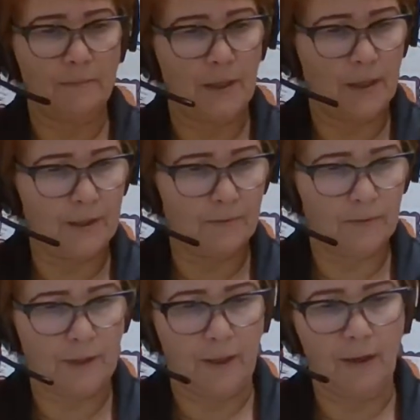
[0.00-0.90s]
mine,
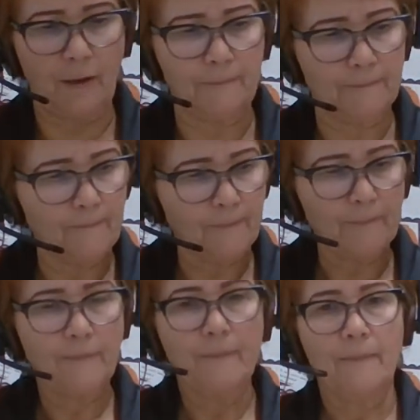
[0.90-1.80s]
okay?
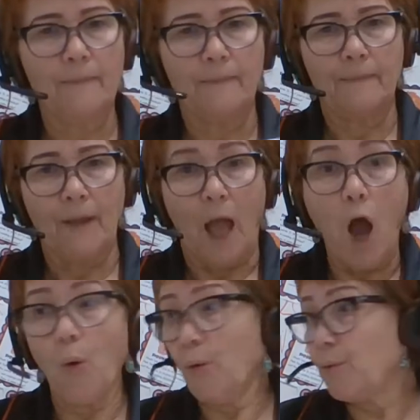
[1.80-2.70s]

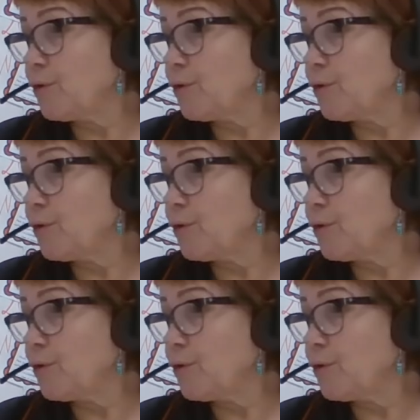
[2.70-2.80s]
Oh,